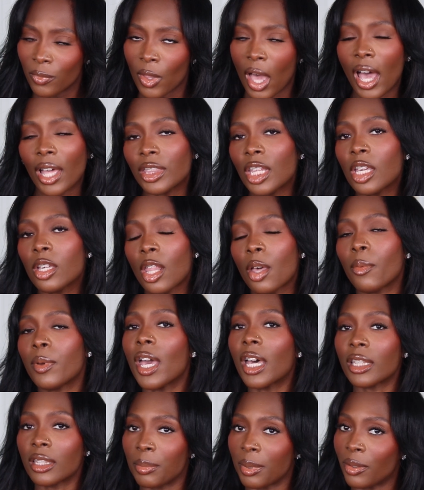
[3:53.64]
I think that we
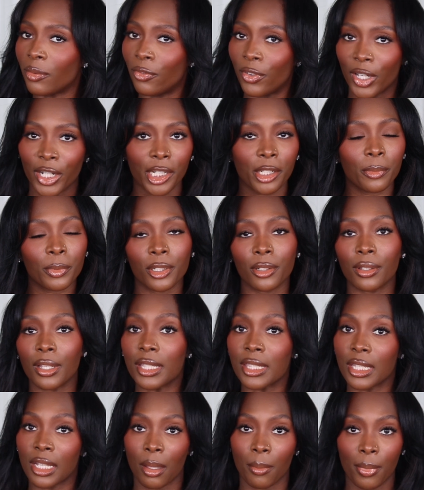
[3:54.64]
have to be very
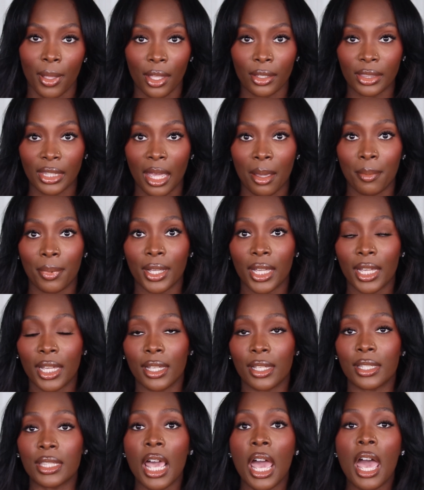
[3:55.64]
realistic about that
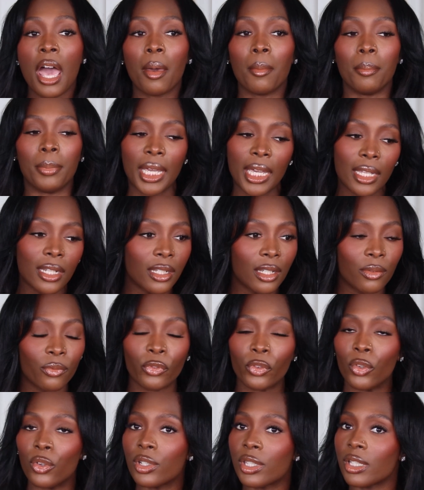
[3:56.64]
because being an
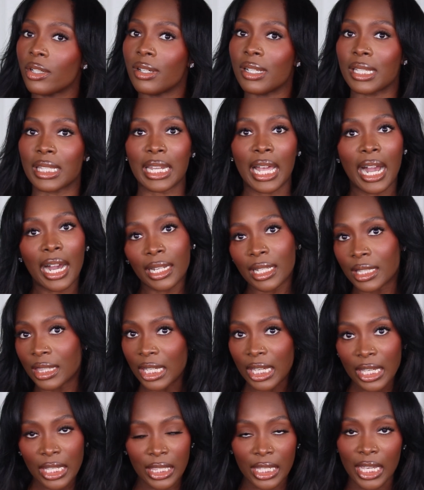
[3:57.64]
influencer is not
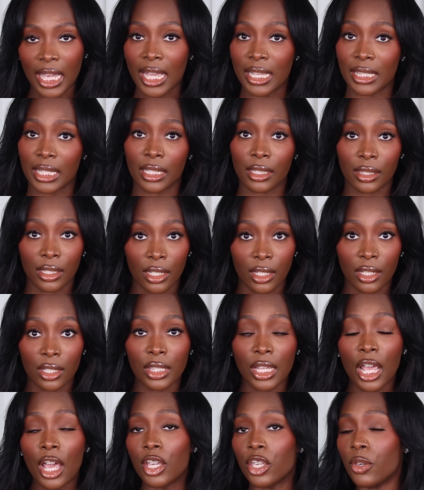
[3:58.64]
as easy as it looks.